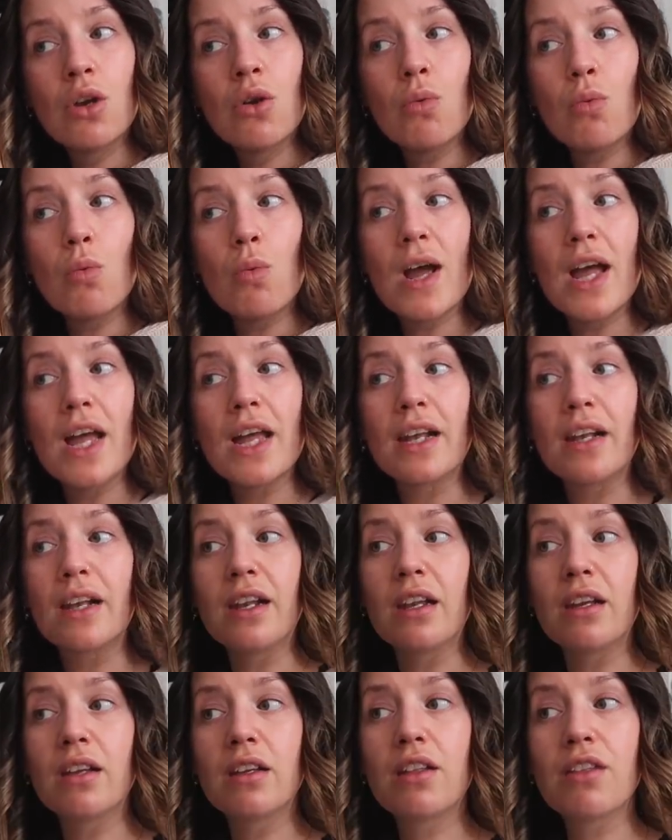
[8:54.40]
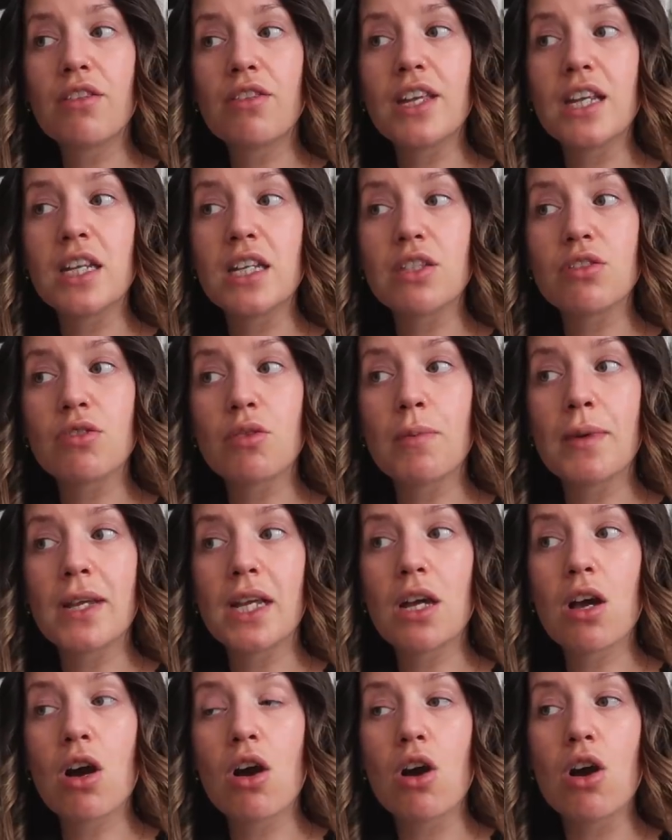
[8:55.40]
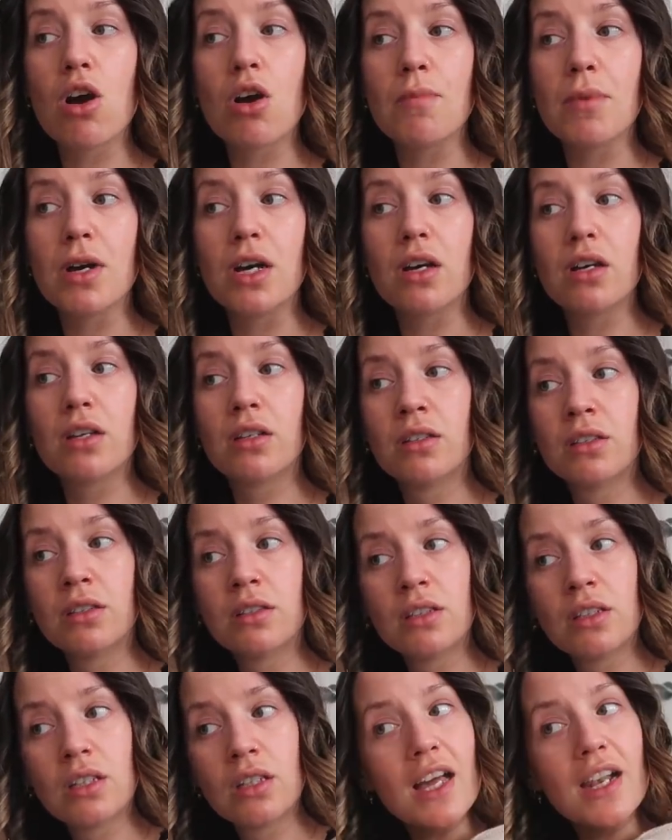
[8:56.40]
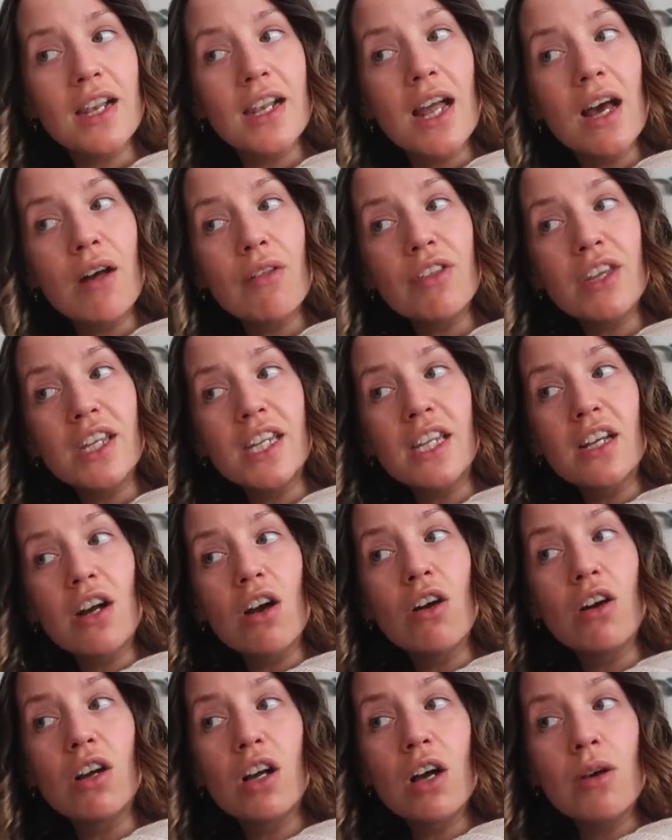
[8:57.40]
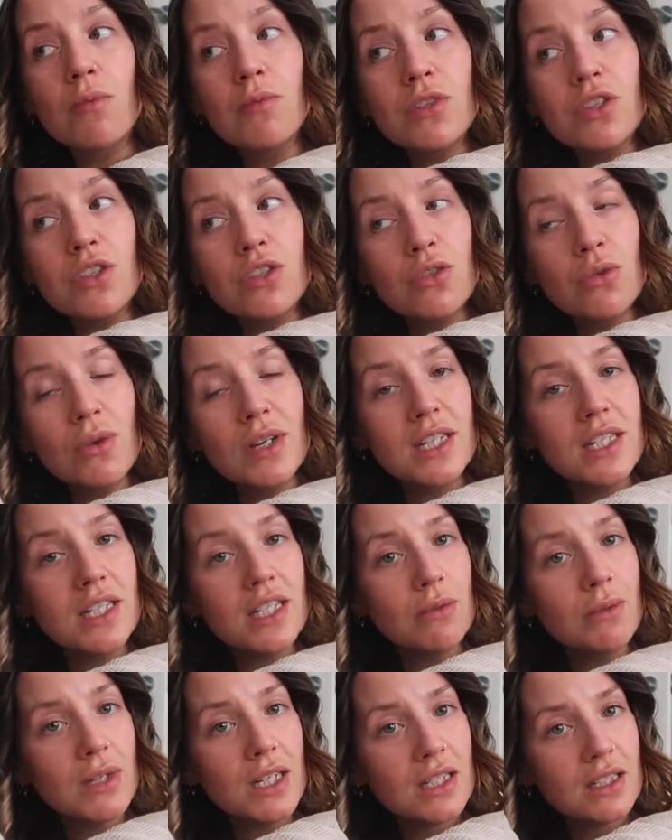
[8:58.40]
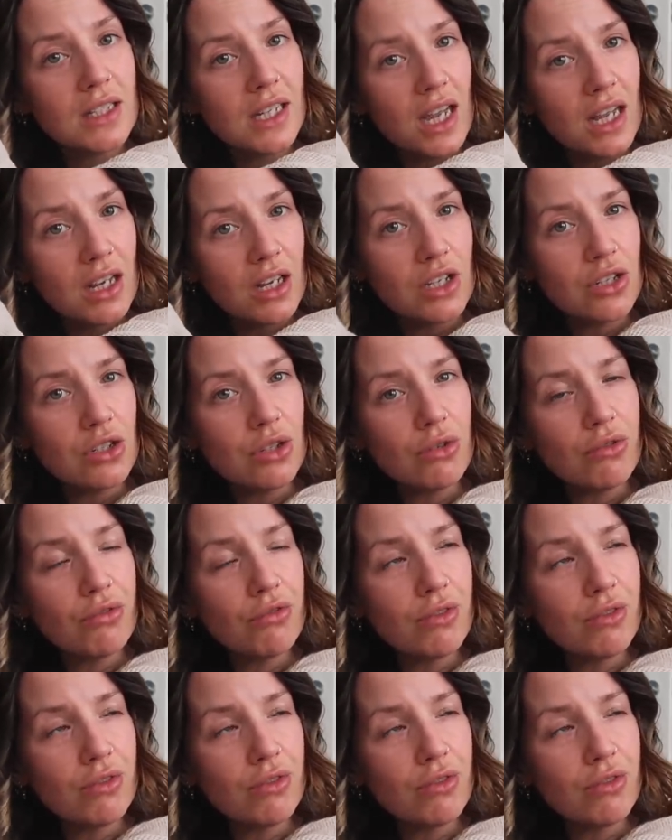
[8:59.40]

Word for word: when things are a bit calmer. And now that he can't come to the twenty week scan, I do